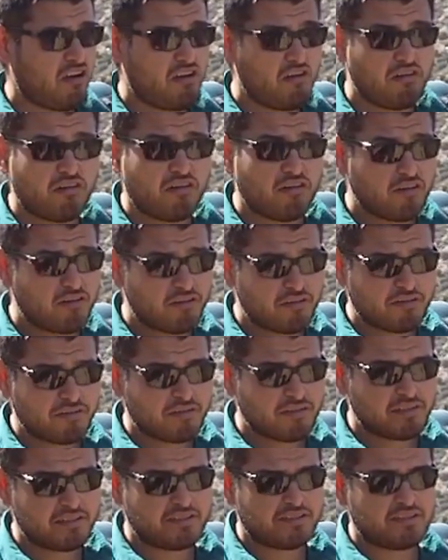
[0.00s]
harder
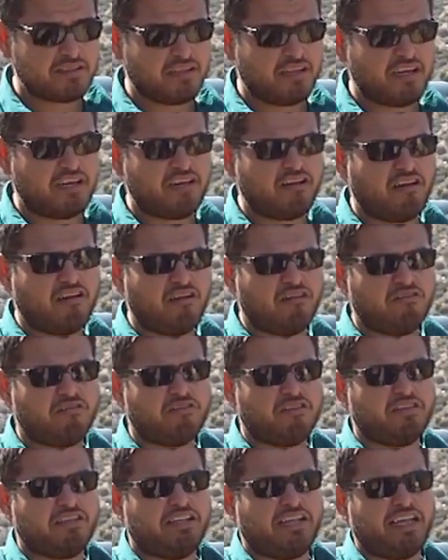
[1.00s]
this is a lot harder than